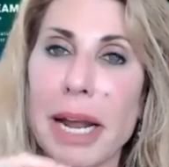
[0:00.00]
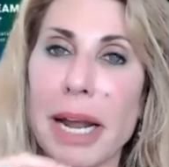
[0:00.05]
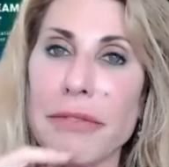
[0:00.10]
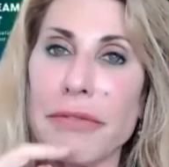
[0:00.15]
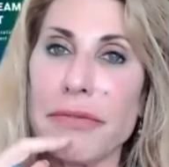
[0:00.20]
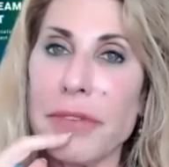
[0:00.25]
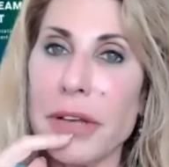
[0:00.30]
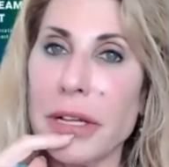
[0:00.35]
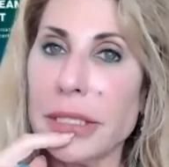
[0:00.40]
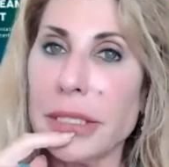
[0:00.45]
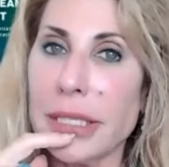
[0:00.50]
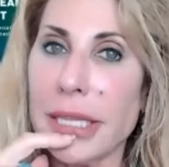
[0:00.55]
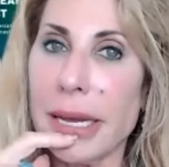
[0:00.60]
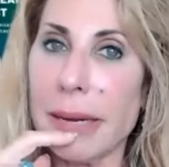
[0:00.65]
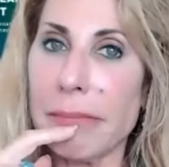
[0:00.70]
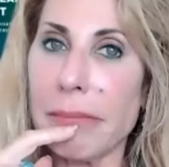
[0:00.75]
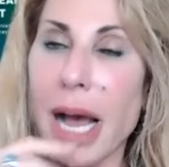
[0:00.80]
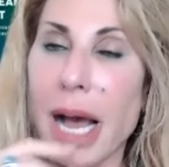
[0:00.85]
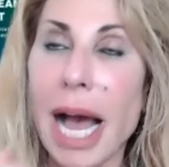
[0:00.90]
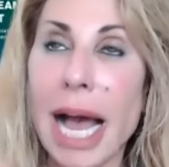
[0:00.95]
and I felt
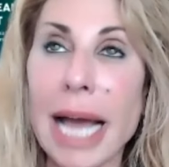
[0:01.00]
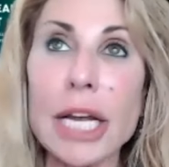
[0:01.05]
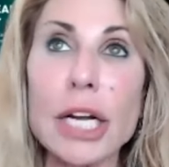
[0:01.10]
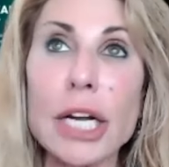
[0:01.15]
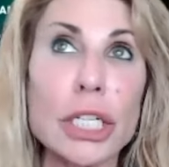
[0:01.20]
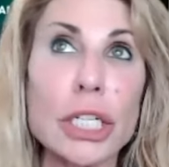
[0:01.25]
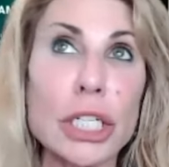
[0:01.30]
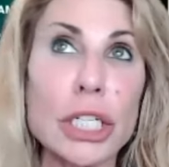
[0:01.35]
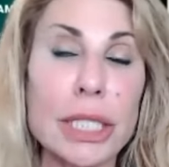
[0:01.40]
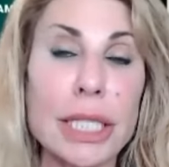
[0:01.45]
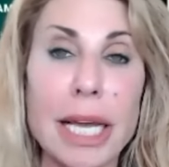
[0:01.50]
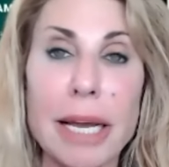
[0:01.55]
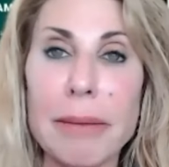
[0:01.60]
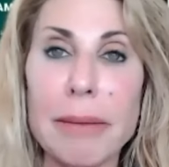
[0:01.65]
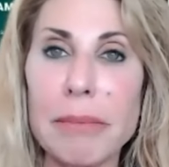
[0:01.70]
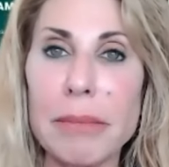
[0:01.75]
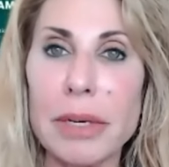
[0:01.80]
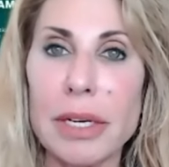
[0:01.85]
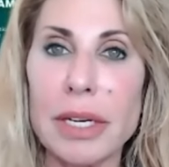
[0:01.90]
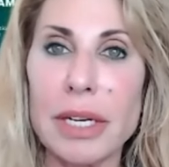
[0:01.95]
them. I heard
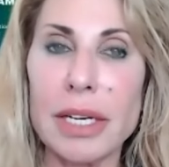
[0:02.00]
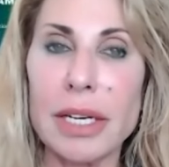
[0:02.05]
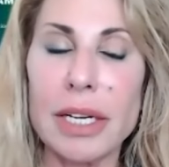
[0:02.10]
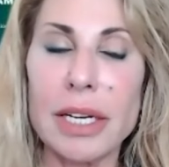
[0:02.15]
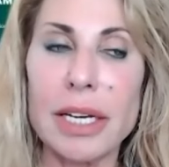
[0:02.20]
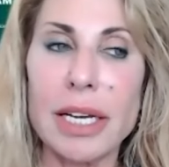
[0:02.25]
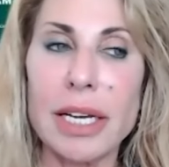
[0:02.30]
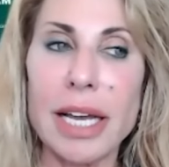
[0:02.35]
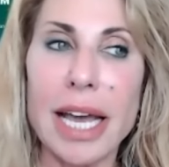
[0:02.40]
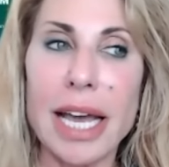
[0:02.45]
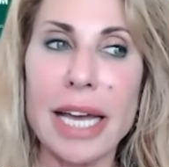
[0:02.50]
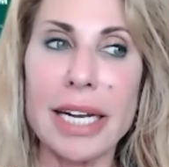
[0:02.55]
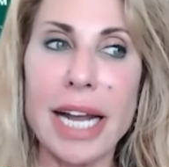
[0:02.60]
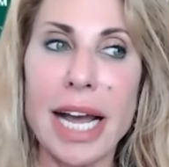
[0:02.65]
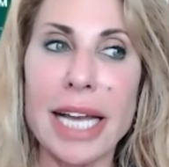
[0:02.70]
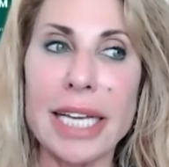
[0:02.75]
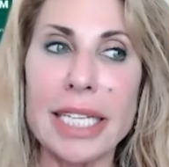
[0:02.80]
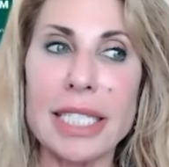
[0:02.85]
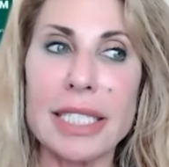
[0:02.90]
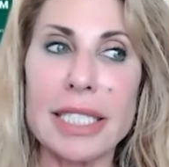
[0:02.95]
them and
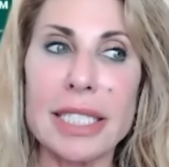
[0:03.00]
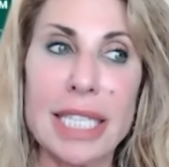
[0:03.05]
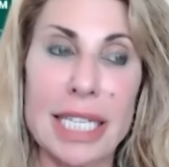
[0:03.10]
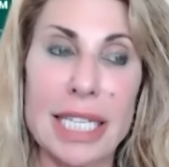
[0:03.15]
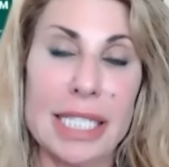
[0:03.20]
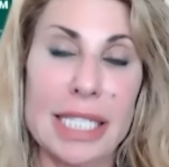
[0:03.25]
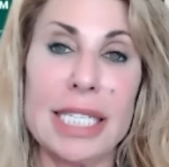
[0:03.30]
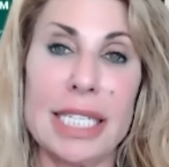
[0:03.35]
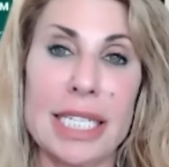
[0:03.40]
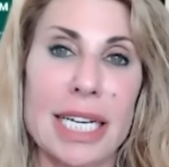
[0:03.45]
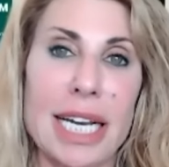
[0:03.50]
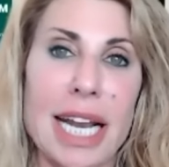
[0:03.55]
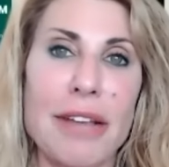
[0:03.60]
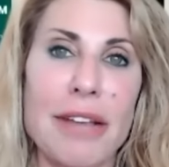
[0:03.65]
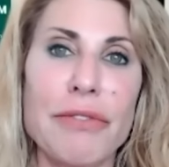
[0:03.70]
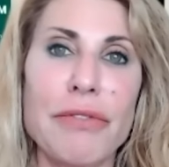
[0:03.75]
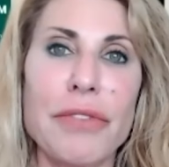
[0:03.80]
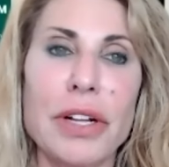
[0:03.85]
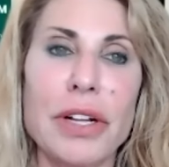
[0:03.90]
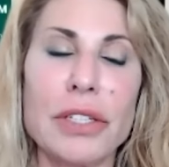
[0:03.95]
I listened and
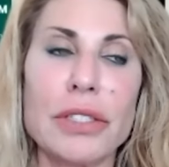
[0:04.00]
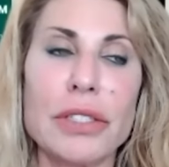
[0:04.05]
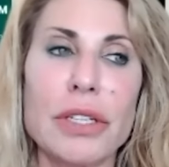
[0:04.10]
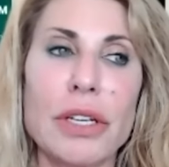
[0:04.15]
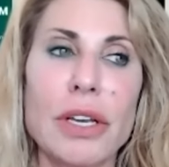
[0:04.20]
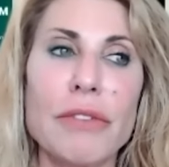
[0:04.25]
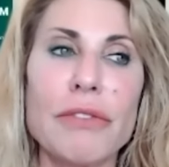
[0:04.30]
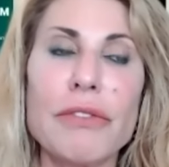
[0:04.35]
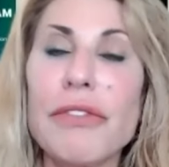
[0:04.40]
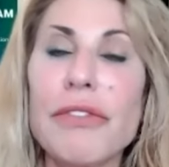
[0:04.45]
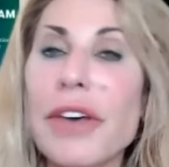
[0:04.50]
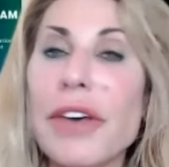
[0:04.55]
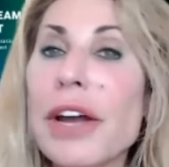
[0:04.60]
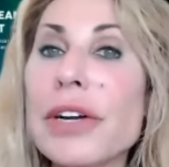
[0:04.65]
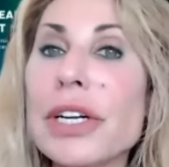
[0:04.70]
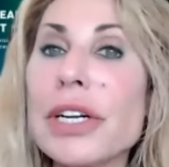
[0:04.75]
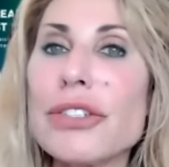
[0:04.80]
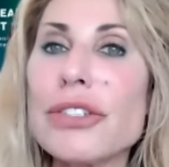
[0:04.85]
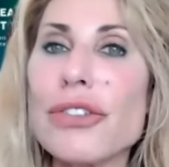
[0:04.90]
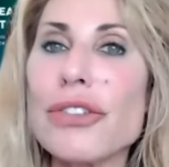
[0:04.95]
I felt
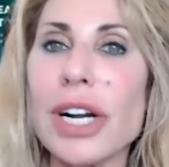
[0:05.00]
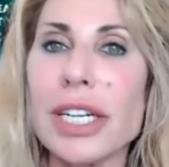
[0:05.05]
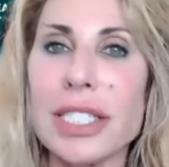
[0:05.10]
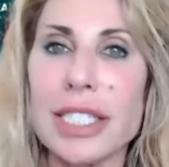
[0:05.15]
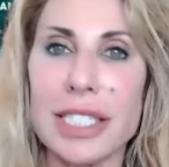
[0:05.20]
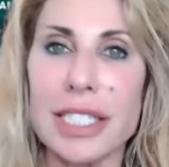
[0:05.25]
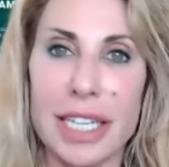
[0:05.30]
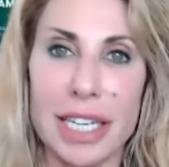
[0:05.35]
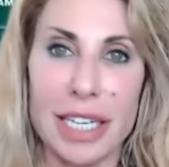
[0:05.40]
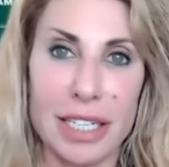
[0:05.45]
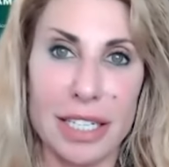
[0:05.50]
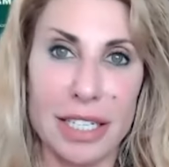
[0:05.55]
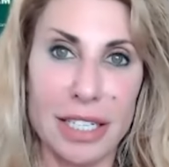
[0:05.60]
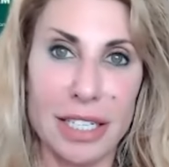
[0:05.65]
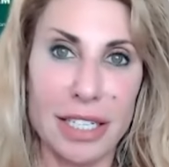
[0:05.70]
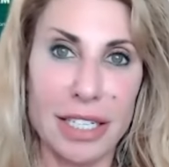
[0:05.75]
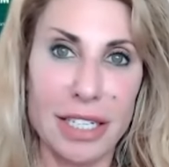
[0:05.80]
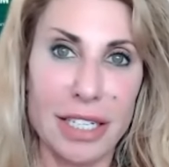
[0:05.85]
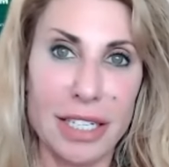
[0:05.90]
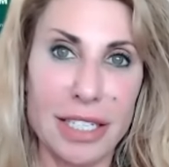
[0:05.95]
very trusting
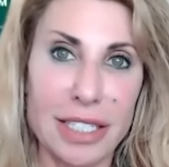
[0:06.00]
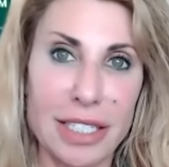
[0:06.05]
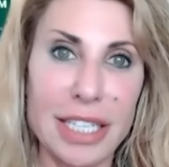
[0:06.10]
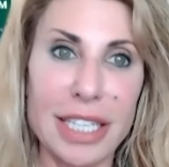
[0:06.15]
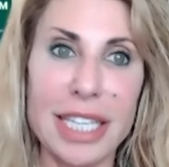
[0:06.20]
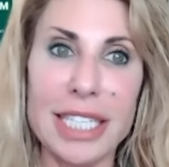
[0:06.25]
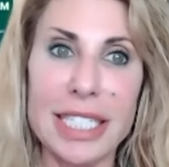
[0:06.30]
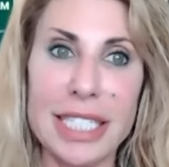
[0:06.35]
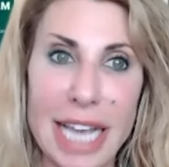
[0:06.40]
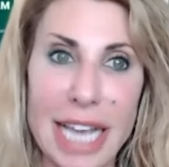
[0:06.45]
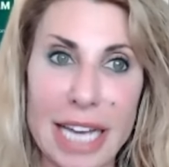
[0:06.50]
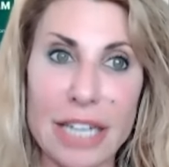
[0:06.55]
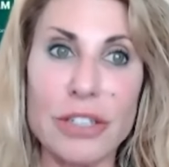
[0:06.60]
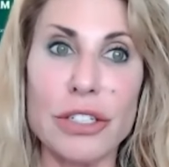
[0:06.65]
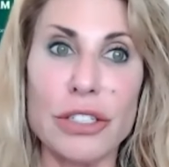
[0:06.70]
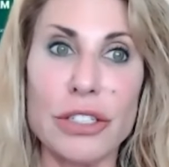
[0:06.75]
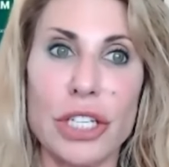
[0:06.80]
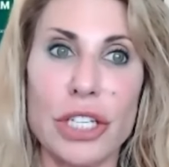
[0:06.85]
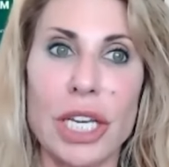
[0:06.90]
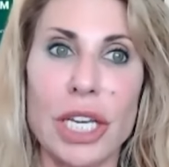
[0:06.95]
to mm-hmm. this
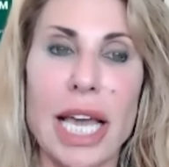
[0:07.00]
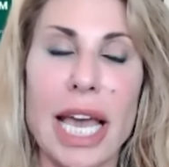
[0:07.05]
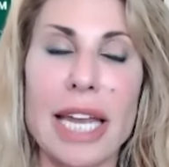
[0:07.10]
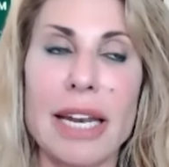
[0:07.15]
energy.